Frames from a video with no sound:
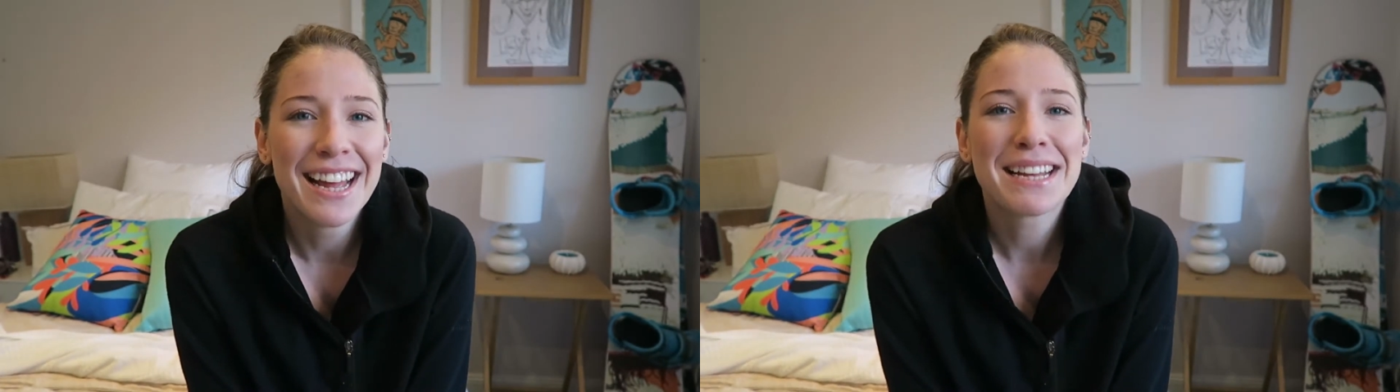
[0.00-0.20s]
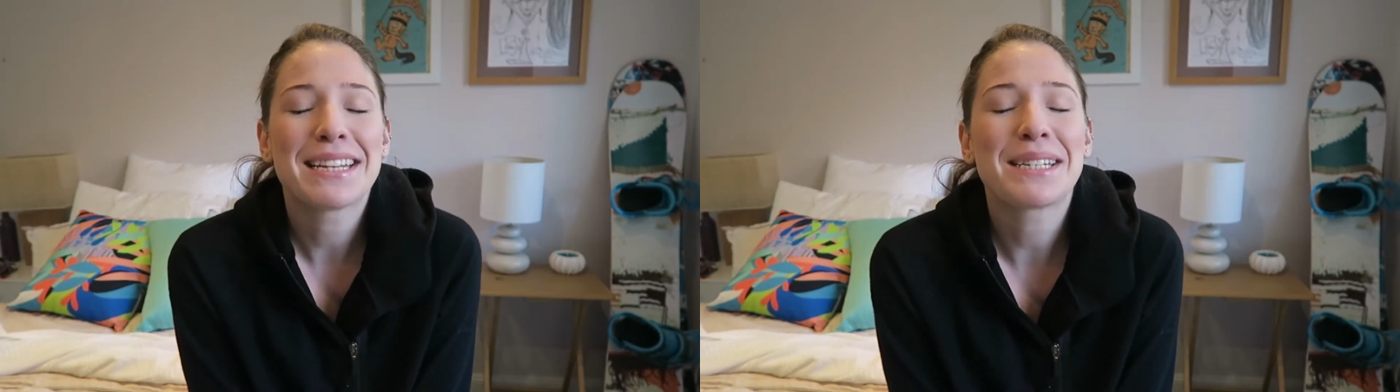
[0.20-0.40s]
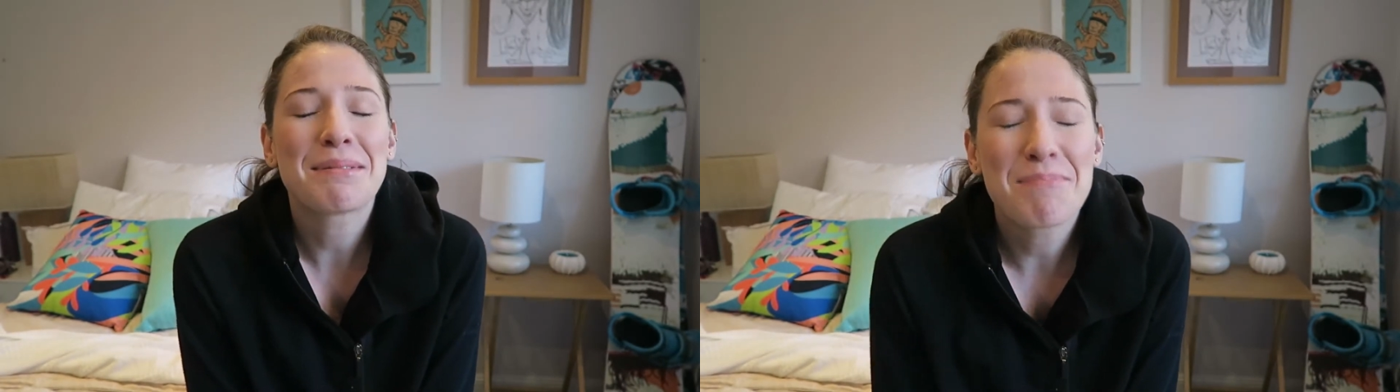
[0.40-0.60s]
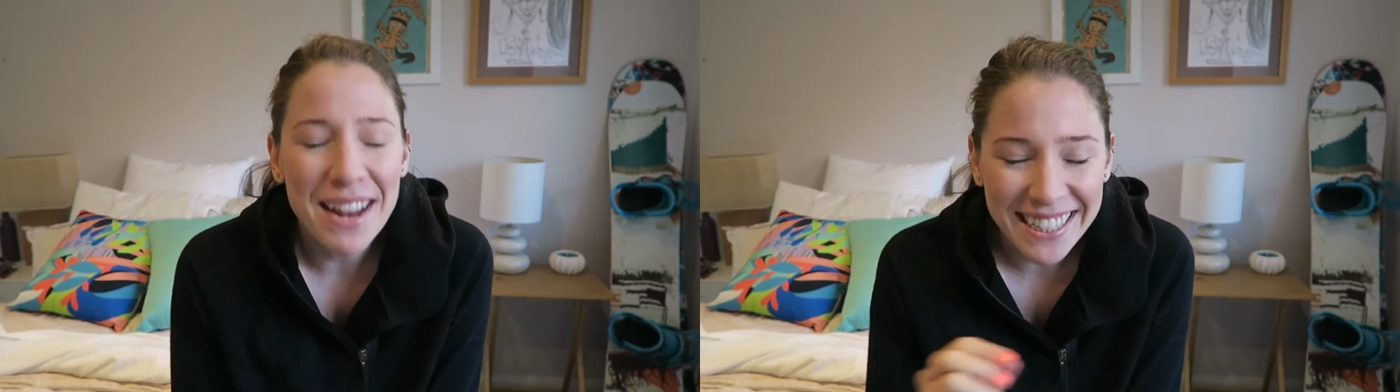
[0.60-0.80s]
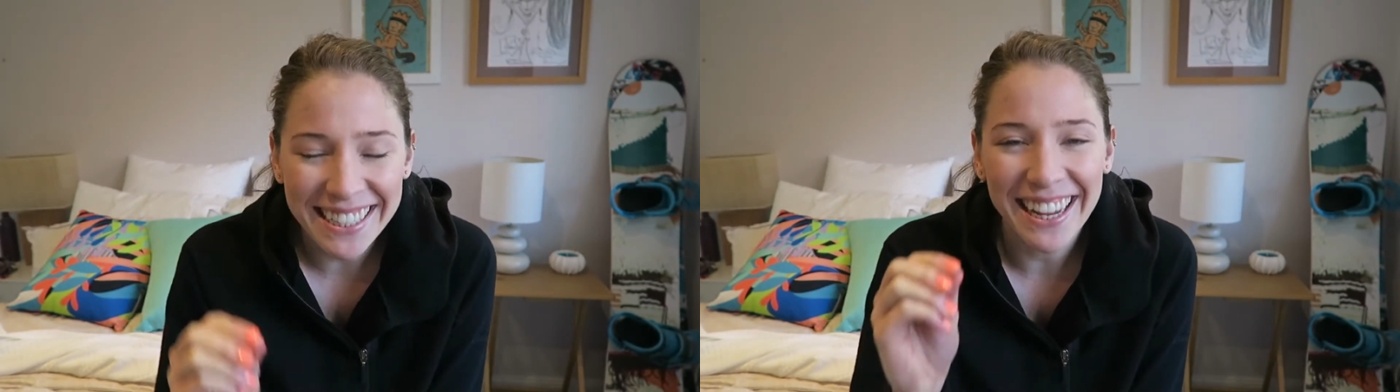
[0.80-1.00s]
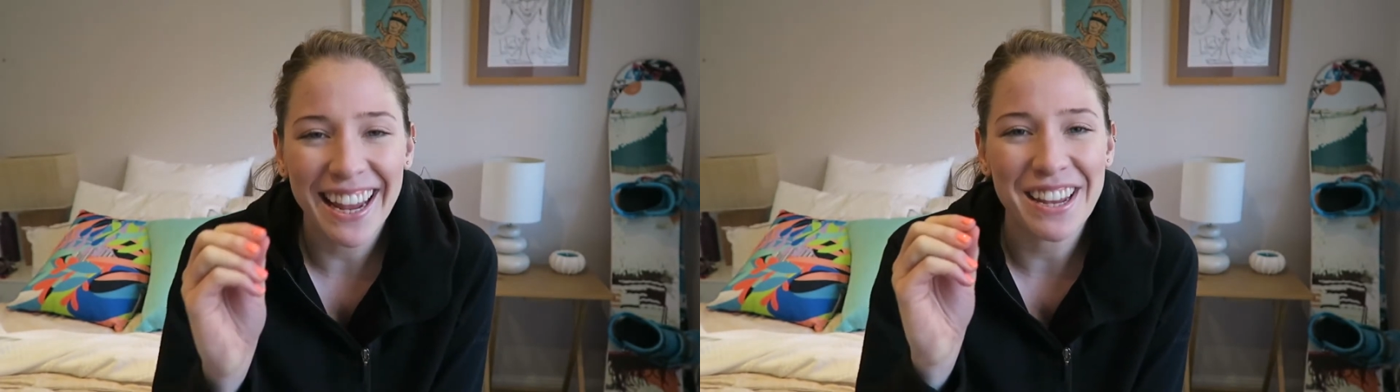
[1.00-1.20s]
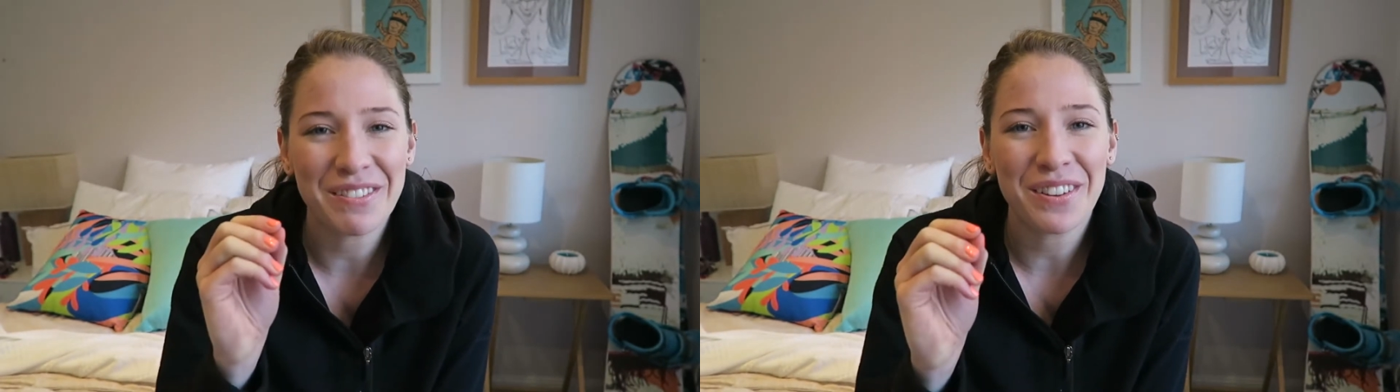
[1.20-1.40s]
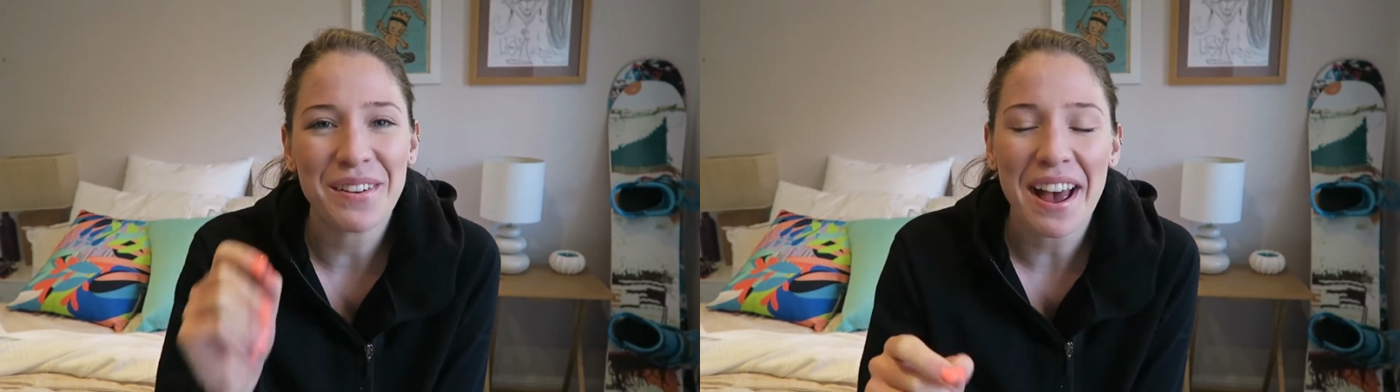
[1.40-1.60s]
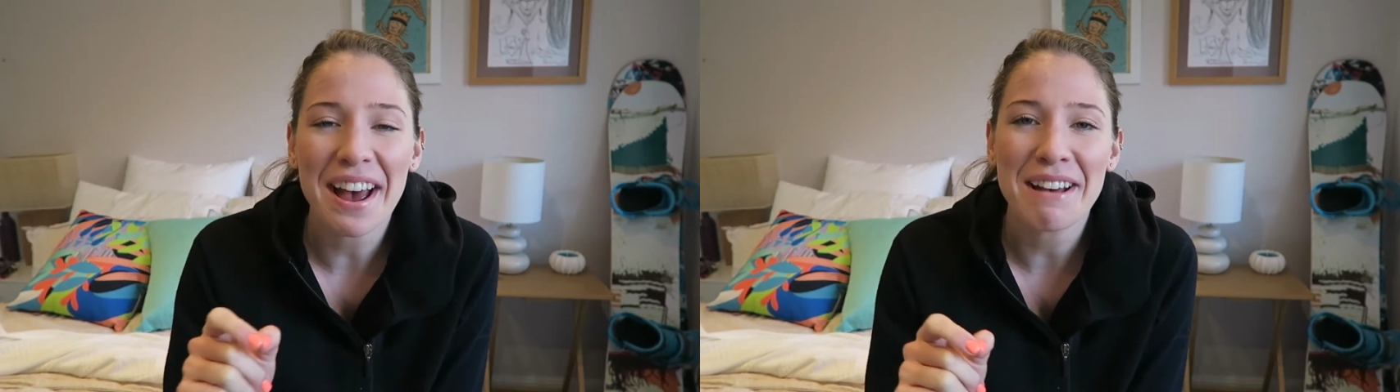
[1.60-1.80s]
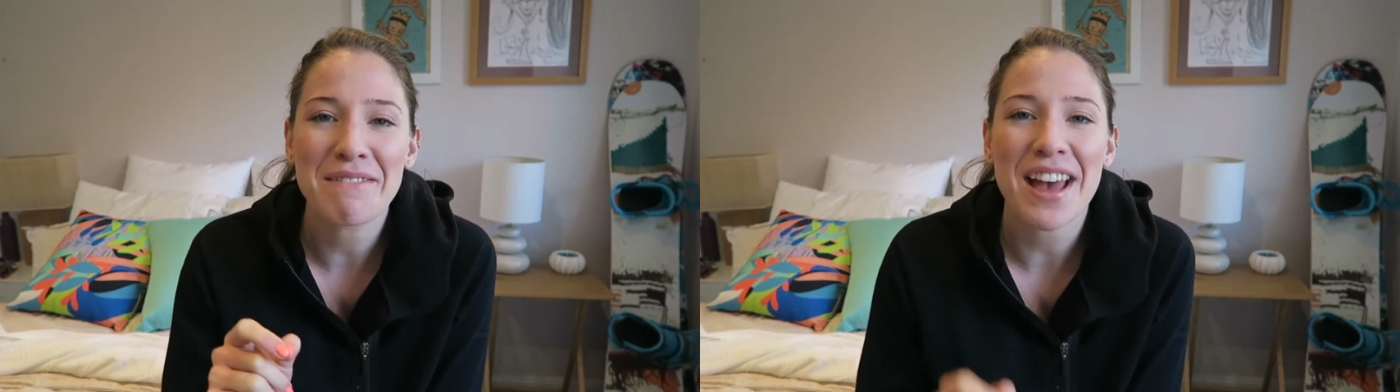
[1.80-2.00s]
especially if you
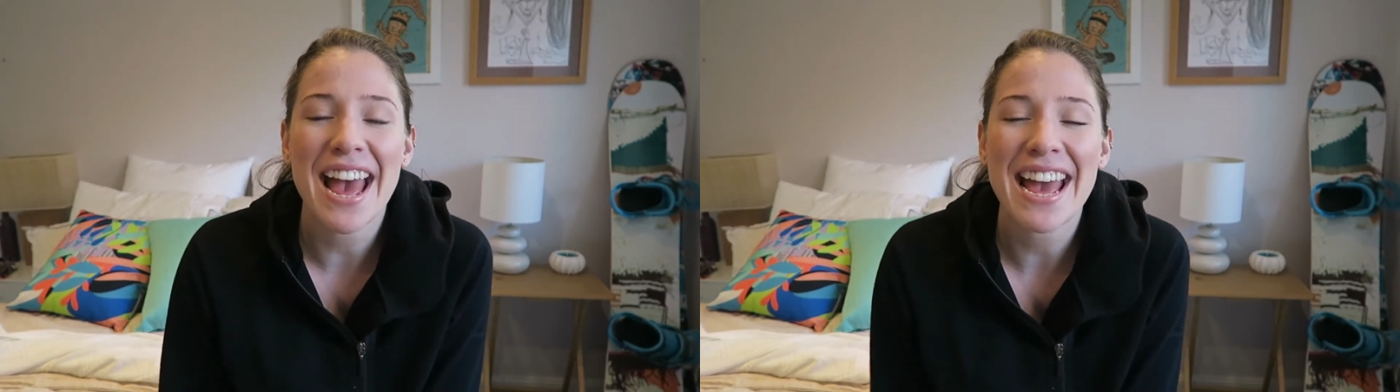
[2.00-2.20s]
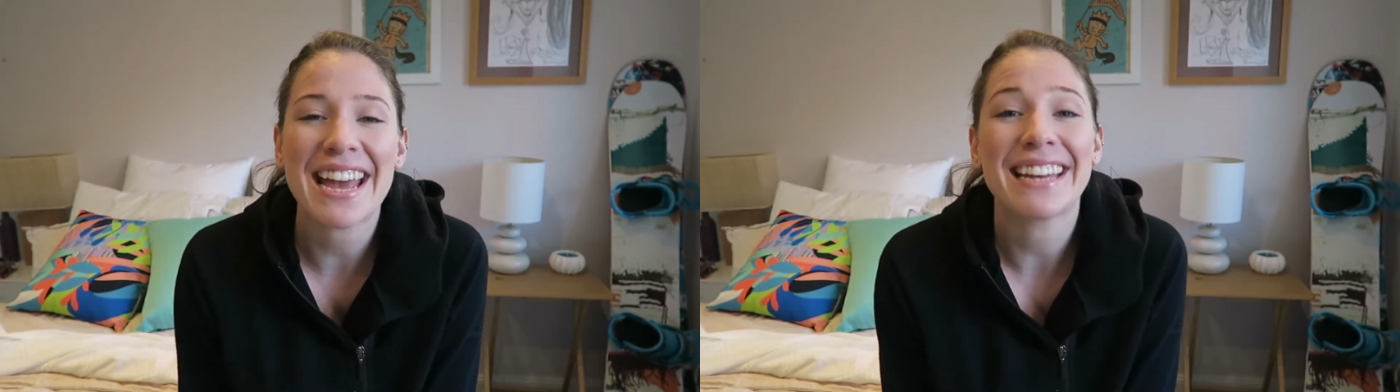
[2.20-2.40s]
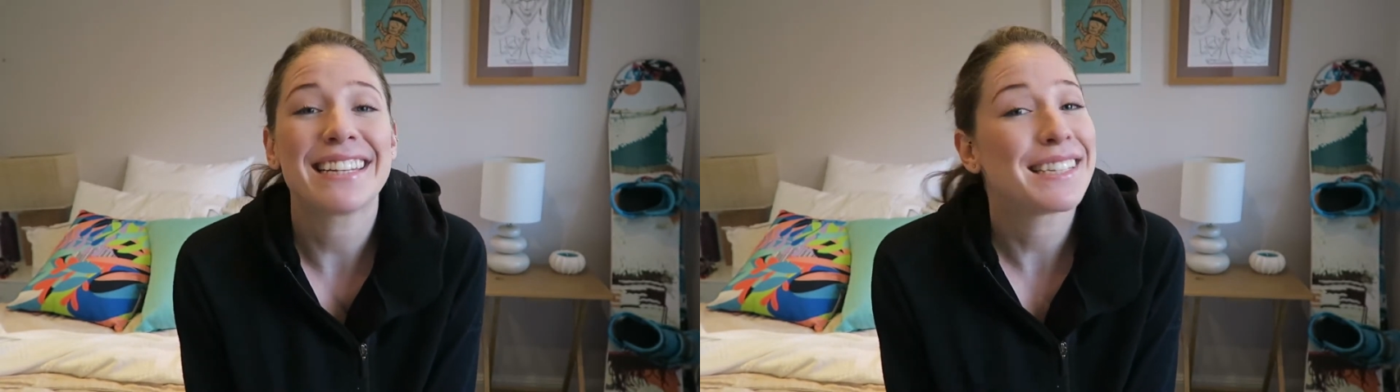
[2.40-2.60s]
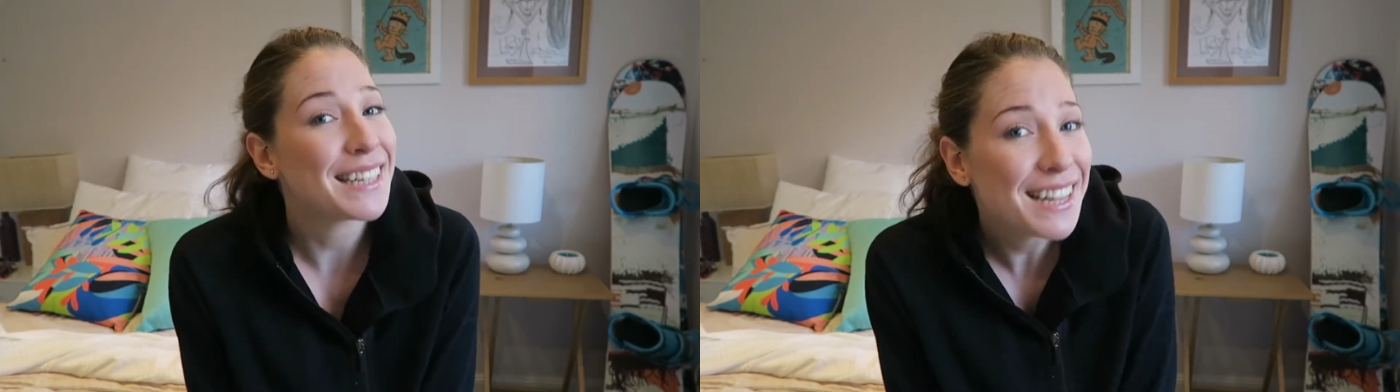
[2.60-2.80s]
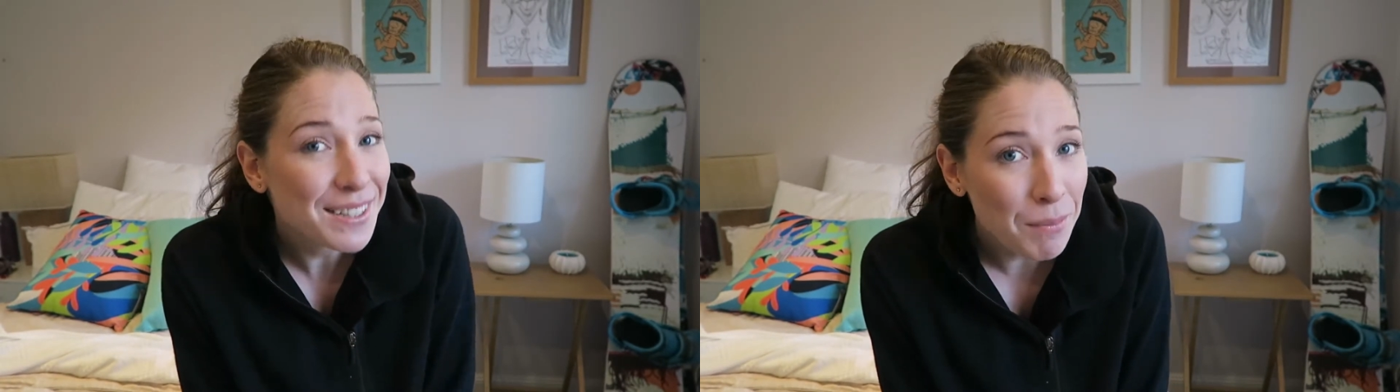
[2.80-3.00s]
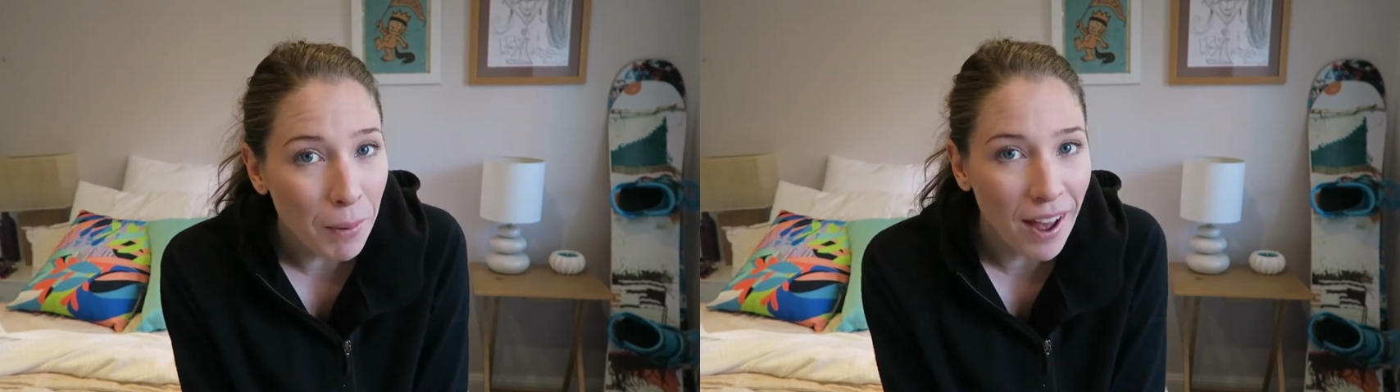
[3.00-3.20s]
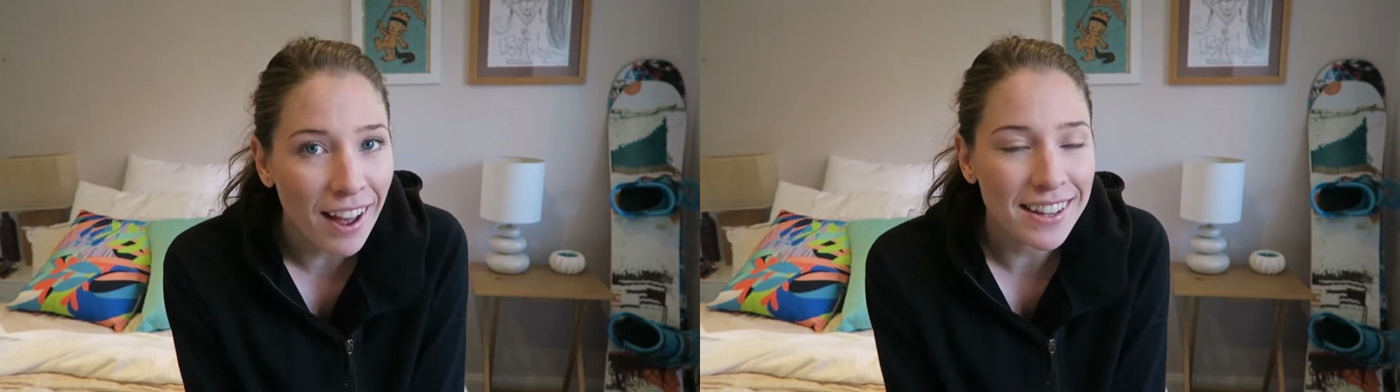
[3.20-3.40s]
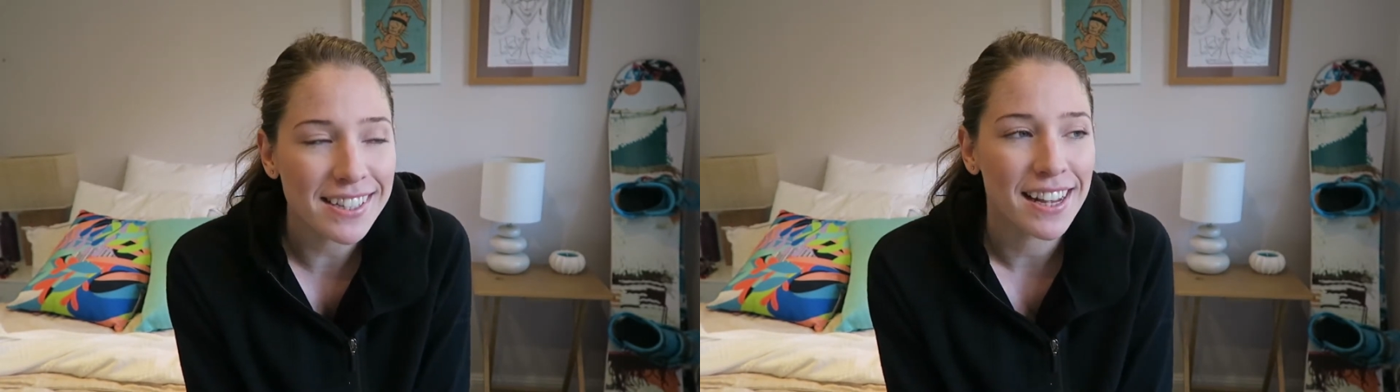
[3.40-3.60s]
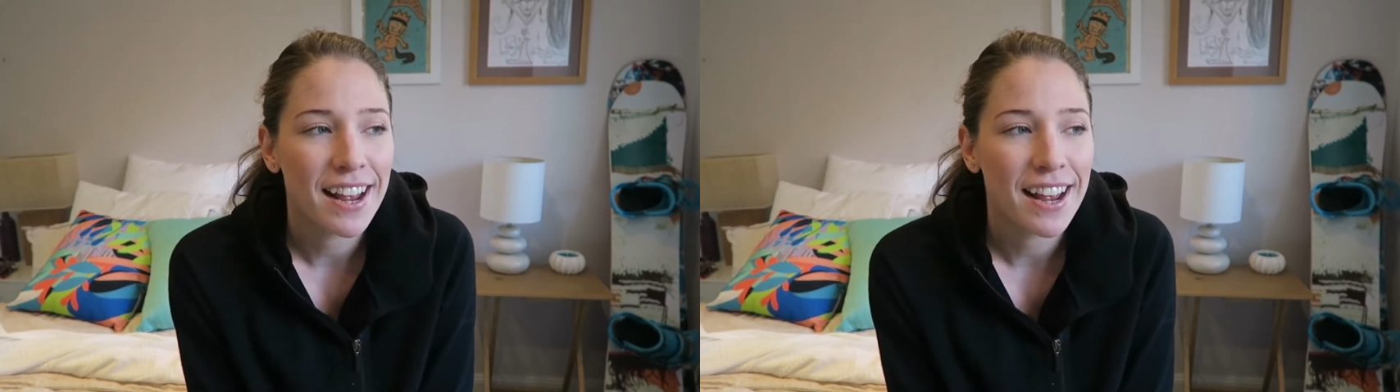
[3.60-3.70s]
have a season pass.